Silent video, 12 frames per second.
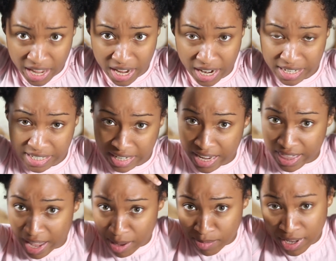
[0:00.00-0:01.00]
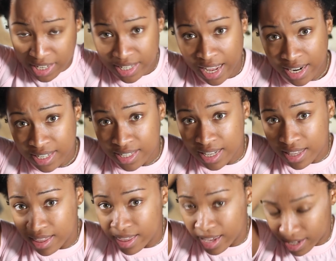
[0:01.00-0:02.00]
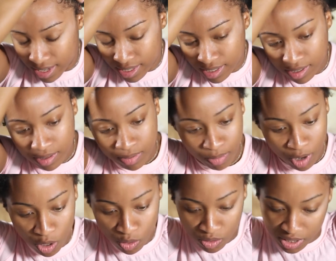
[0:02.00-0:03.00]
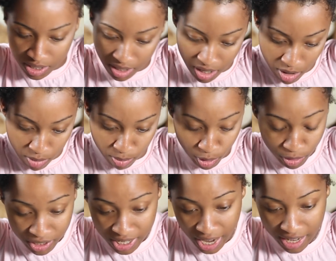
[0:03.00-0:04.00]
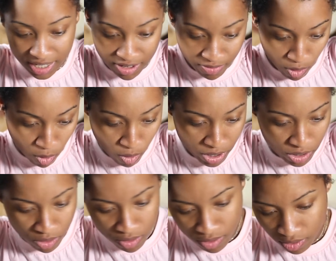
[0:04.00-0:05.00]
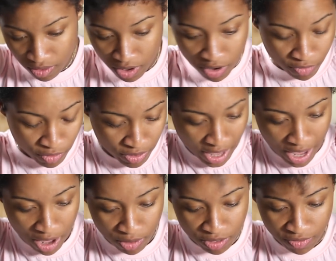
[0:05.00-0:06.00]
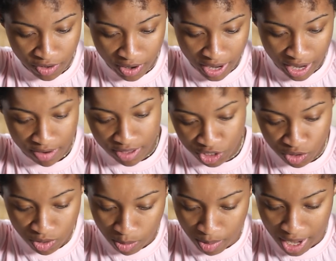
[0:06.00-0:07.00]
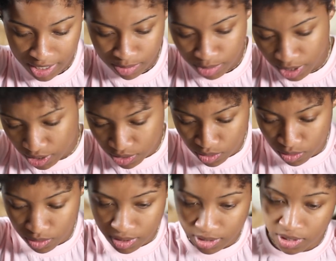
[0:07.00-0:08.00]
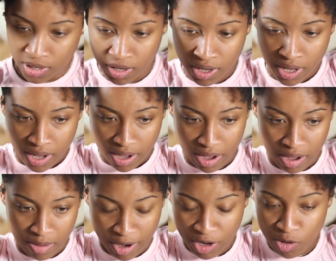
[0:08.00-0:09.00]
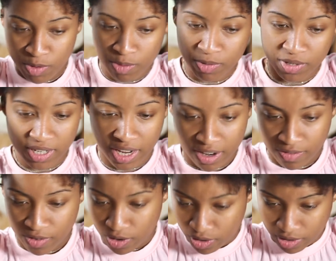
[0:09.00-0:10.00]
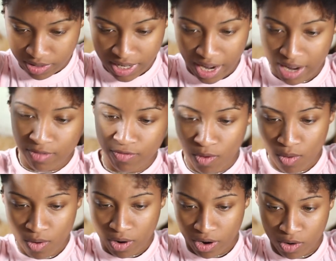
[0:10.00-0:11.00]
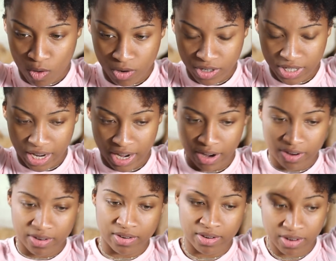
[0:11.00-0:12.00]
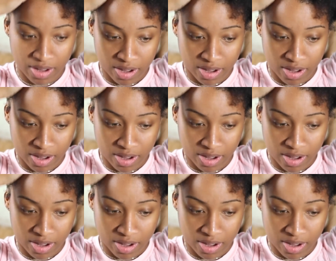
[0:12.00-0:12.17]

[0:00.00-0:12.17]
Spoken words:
And I say that because that is the thickest, most protective oil for the health of your hair that you could possibly use. I know people say if you're type 4, coarse hair,